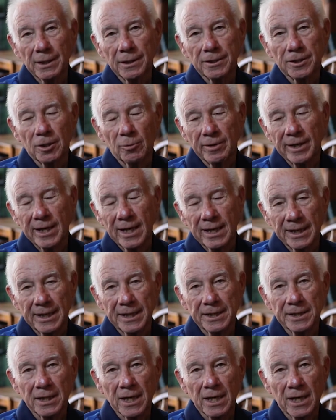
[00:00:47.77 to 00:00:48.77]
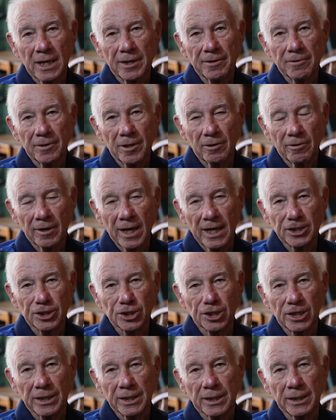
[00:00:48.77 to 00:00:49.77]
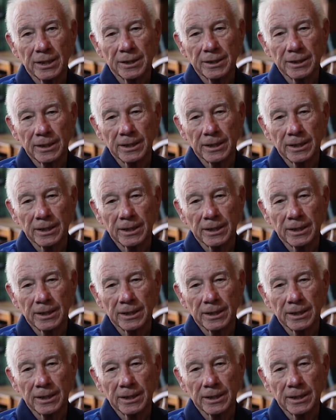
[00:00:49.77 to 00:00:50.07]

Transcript: into Conroe, got settled,